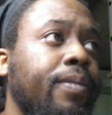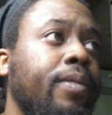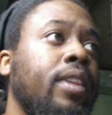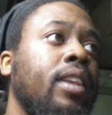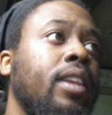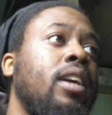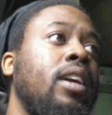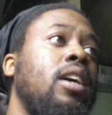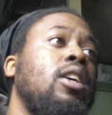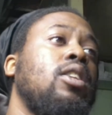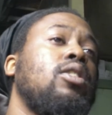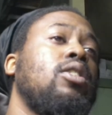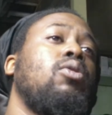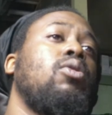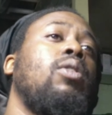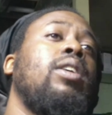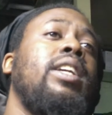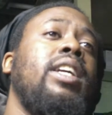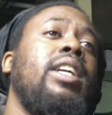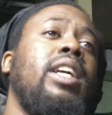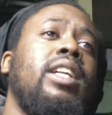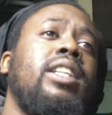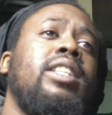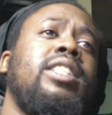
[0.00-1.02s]

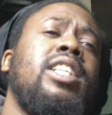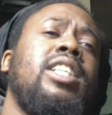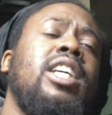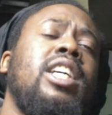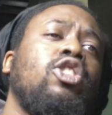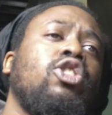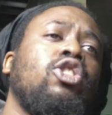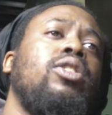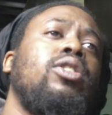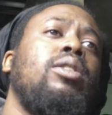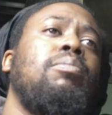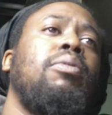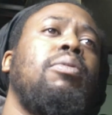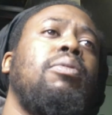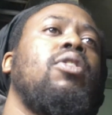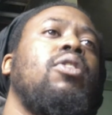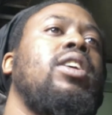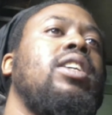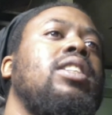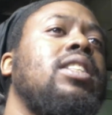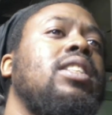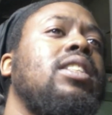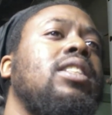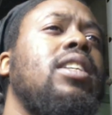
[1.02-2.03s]
20th Century
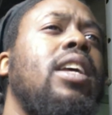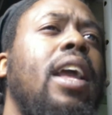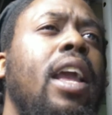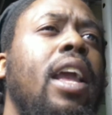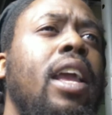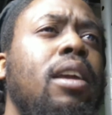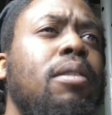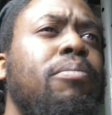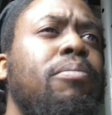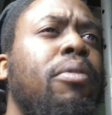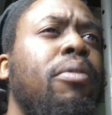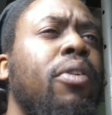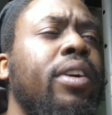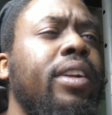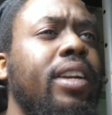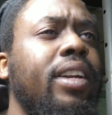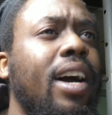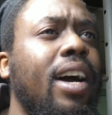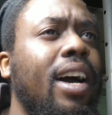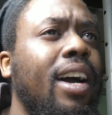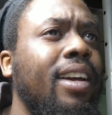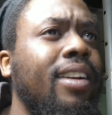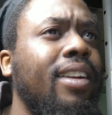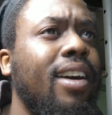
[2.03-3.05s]
Boys is a
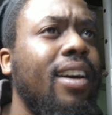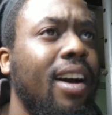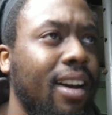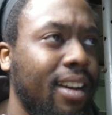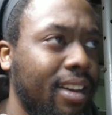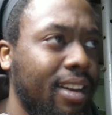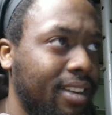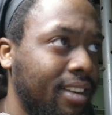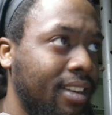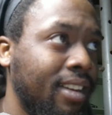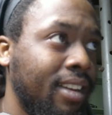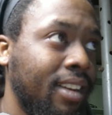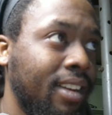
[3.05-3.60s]
8.99.